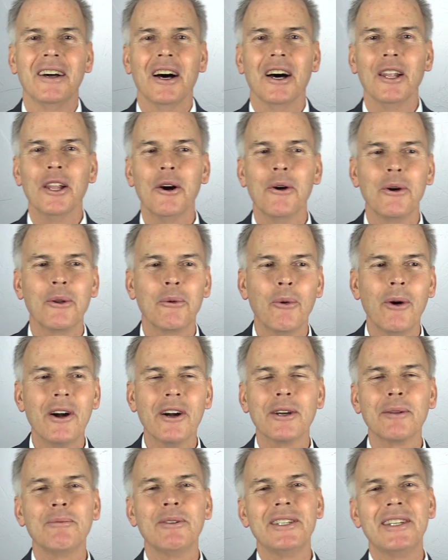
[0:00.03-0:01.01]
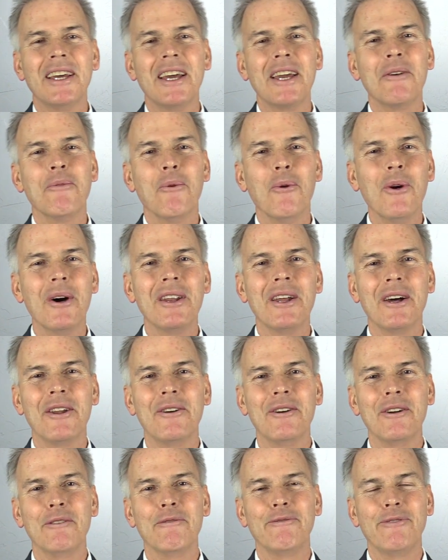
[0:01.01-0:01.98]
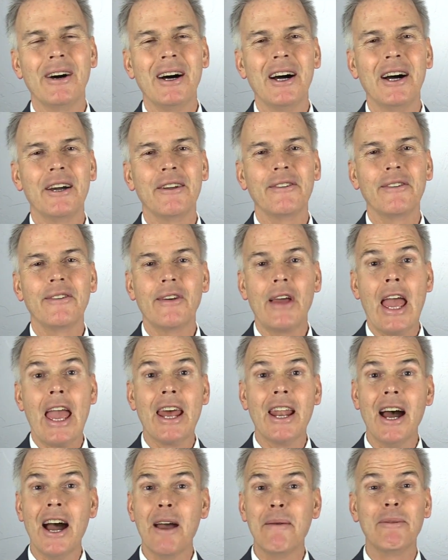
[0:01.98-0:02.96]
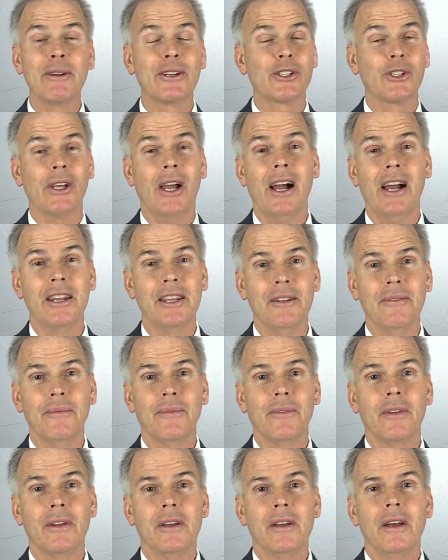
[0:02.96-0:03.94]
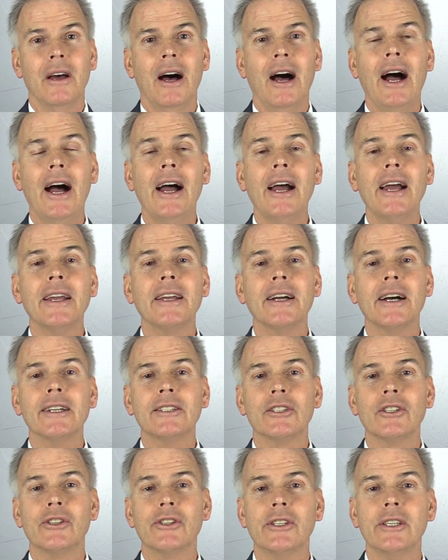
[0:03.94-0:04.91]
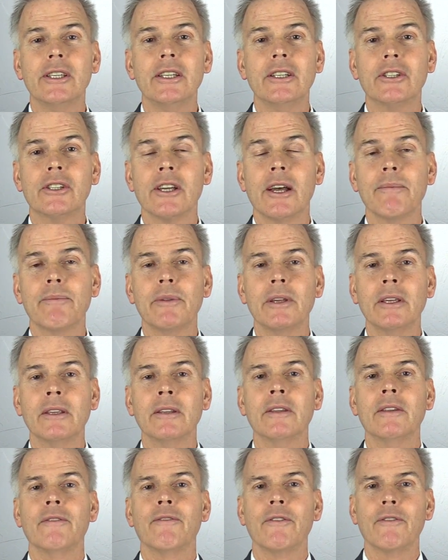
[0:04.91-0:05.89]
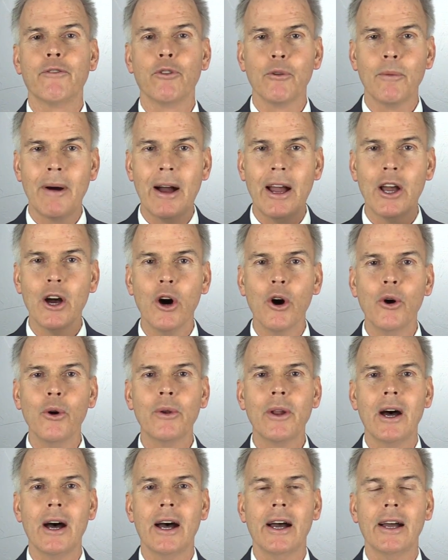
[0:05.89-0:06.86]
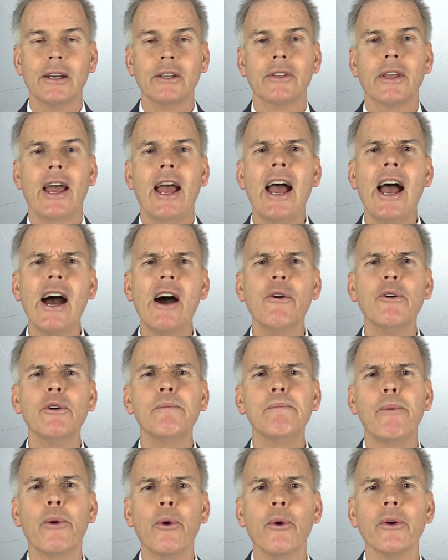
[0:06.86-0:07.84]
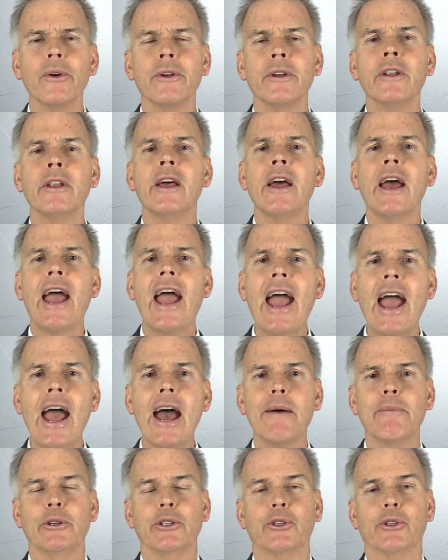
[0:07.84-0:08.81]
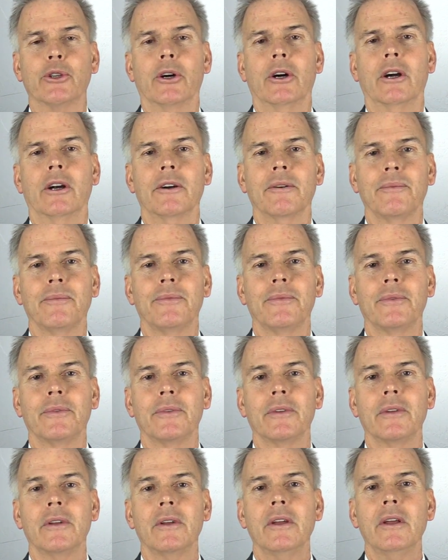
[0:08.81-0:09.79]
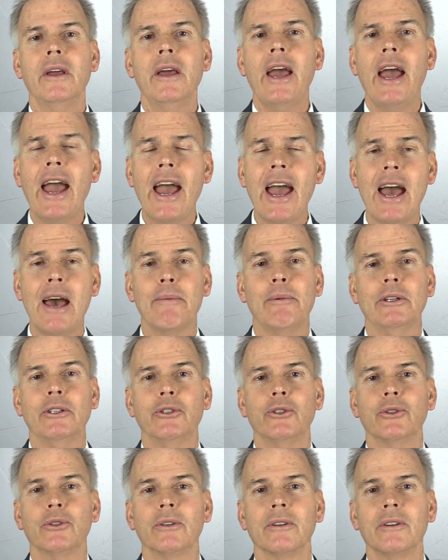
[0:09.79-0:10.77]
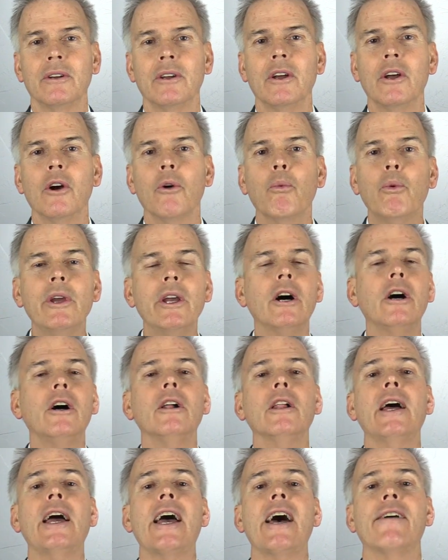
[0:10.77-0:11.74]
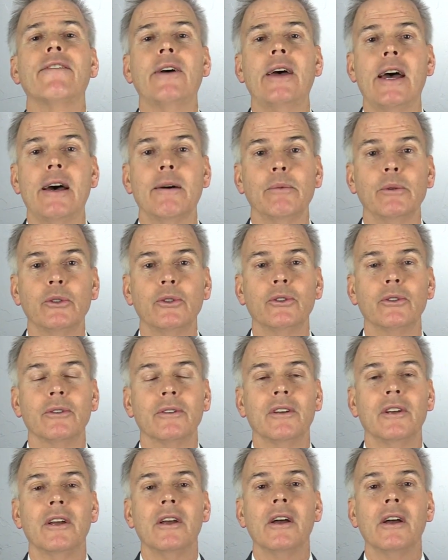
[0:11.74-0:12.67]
Hello and welcome to day 105, and I am excited. I got to see something for my own eyes, how important habits are. Habits. We all have habits.